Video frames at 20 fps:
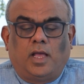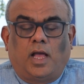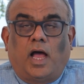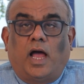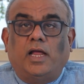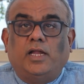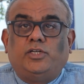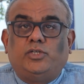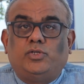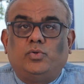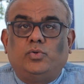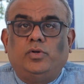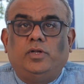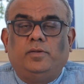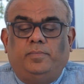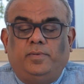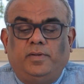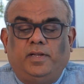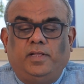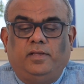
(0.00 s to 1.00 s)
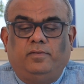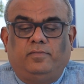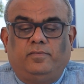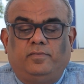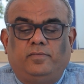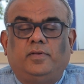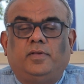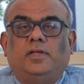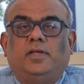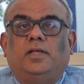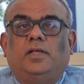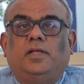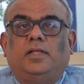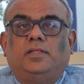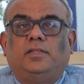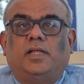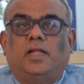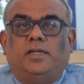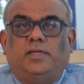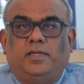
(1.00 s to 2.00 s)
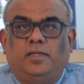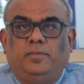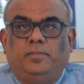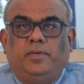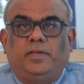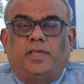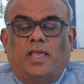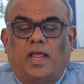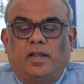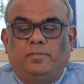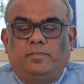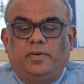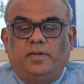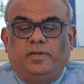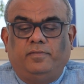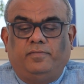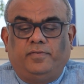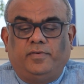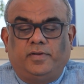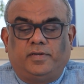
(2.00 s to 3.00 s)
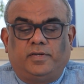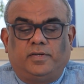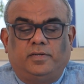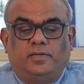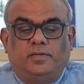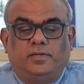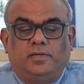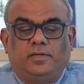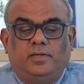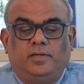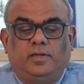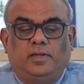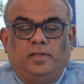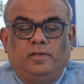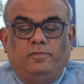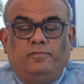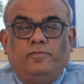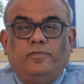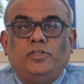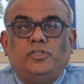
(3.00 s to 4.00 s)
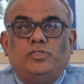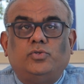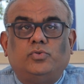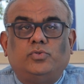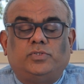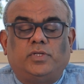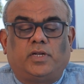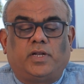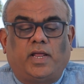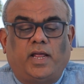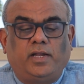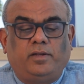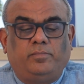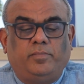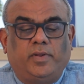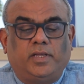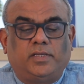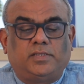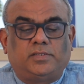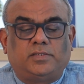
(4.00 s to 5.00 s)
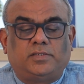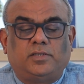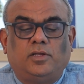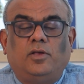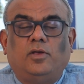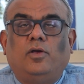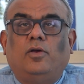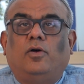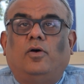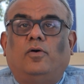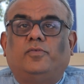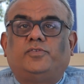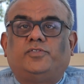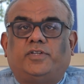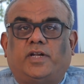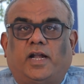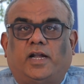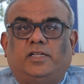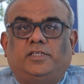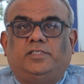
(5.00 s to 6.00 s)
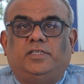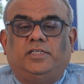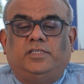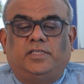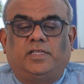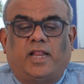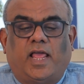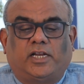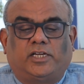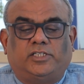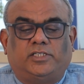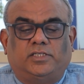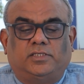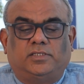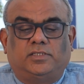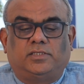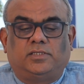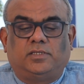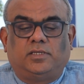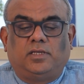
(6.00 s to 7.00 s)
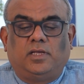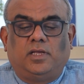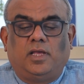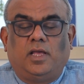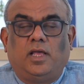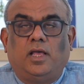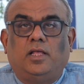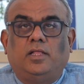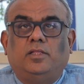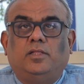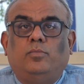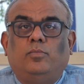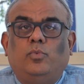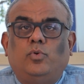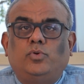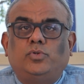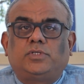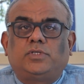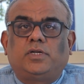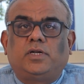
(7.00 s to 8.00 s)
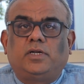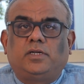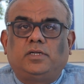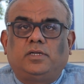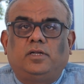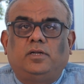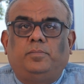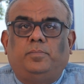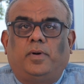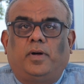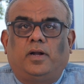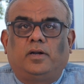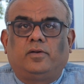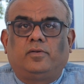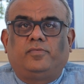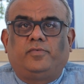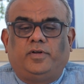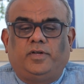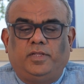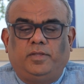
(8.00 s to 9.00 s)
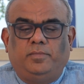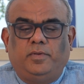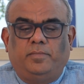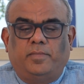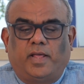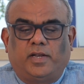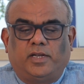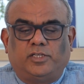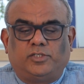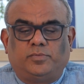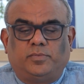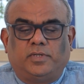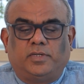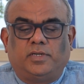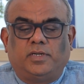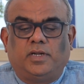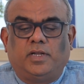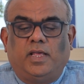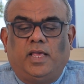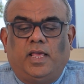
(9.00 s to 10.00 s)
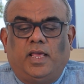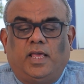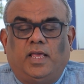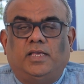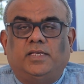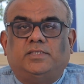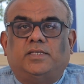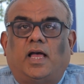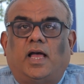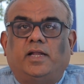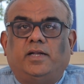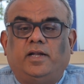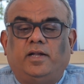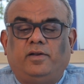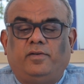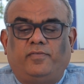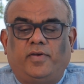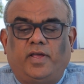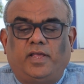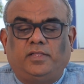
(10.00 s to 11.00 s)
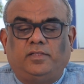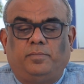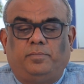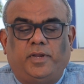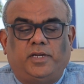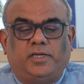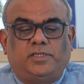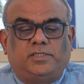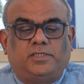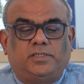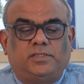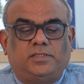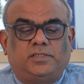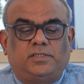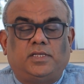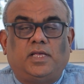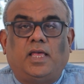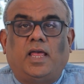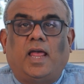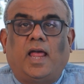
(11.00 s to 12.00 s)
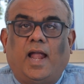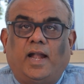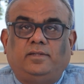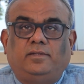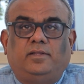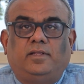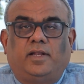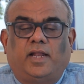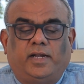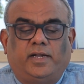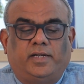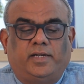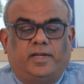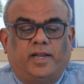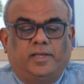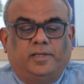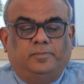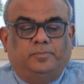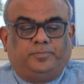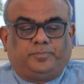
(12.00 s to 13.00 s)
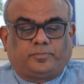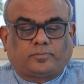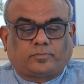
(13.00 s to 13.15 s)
I truly believe that TB can be defeated if we choose the right mix of strategies and actions. The most critical part of TB management is identifying the patients at the right time.